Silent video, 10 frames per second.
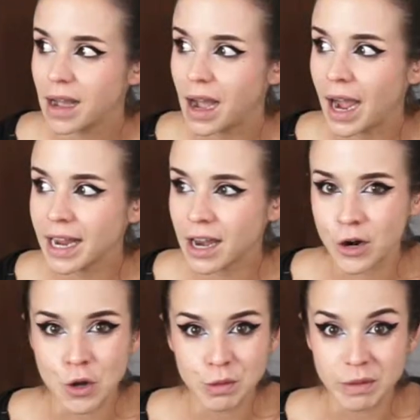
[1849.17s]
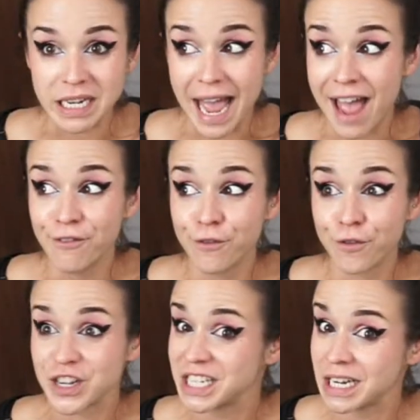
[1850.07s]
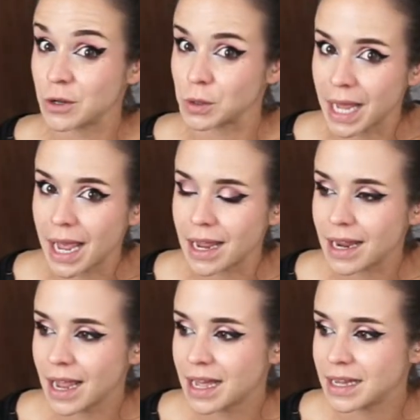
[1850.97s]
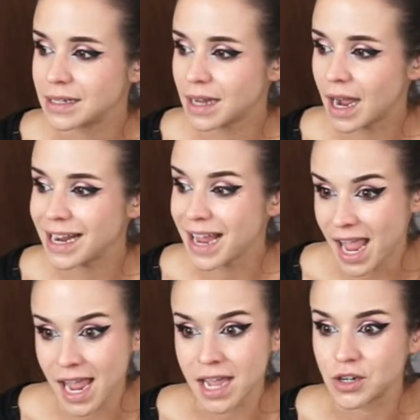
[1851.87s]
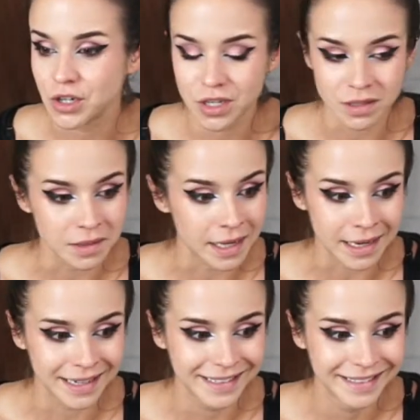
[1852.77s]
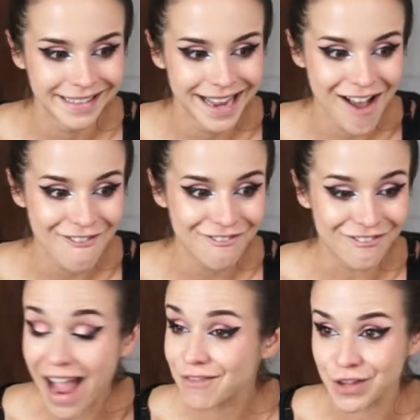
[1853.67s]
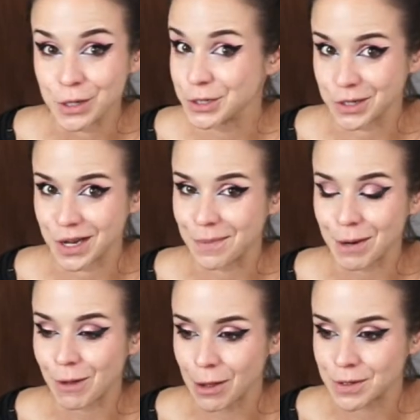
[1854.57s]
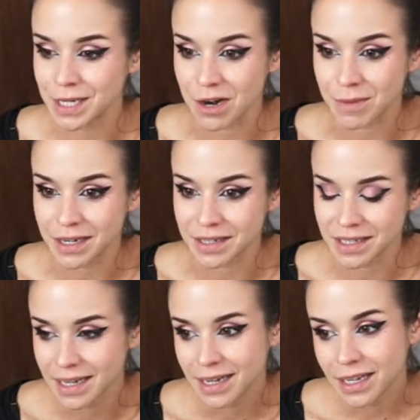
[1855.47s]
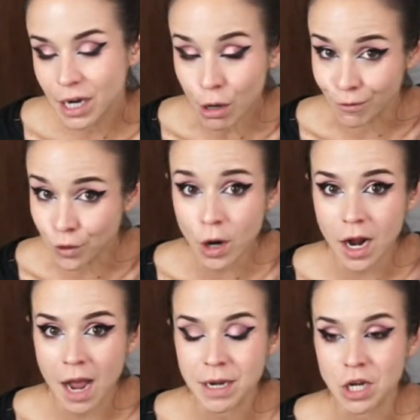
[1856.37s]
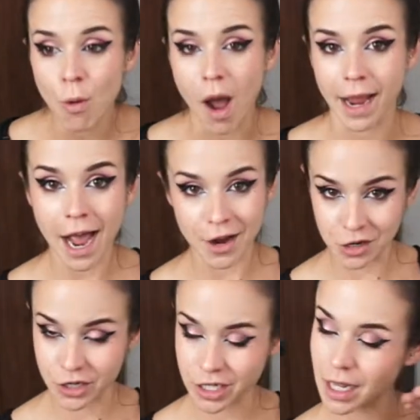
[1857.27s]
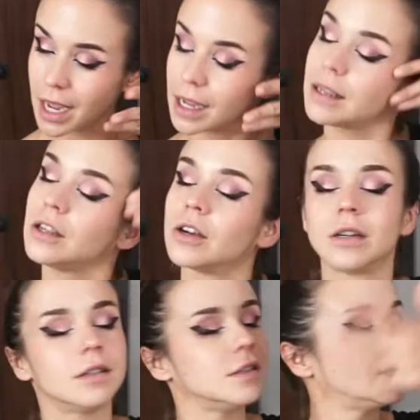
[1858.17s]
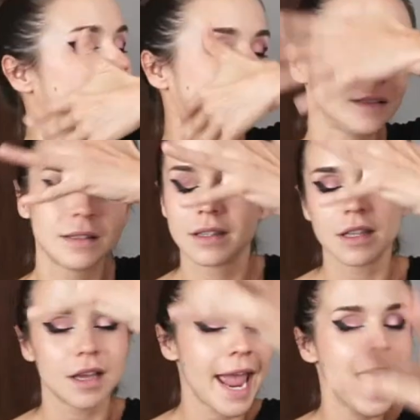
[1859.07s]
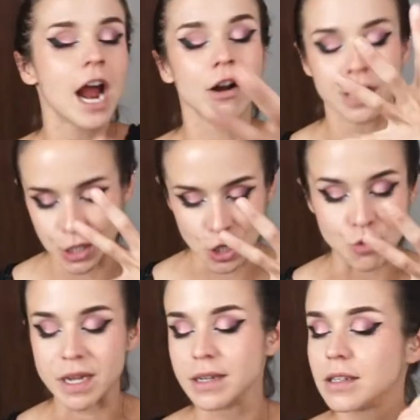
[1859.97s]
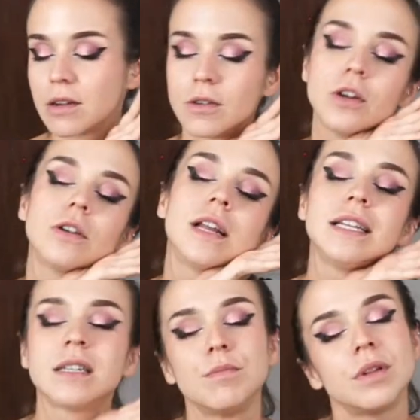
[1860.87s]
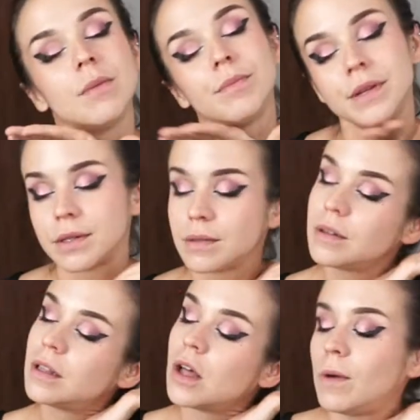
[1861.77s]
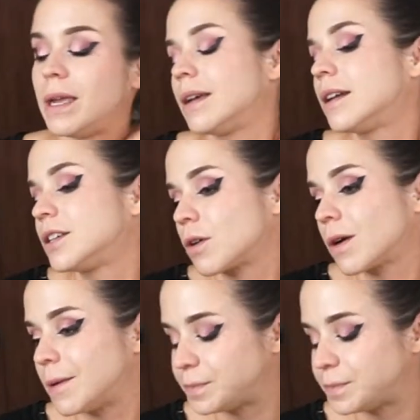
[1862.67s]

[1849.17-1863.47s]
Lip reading: I got a nosebleed every single day, and I aged like 5 years or something while I was there because here in Florida, I mean, you walk out and you're just like the air is humid, so you're nice and plump and glowy, and it's great